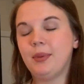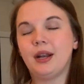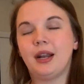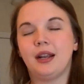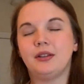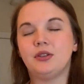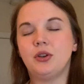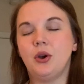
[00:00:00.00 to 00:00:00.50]
but
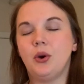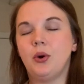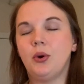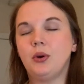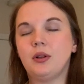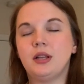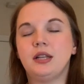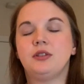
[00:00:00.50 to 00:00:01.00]
I
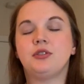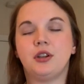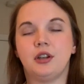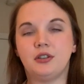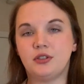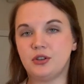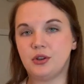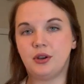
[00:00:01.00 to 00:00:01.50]
totally
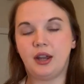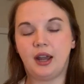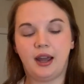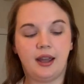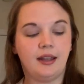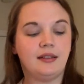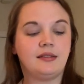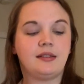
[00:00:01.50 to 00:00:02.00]
trust you
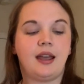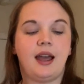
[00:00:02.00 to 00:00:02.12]
guys.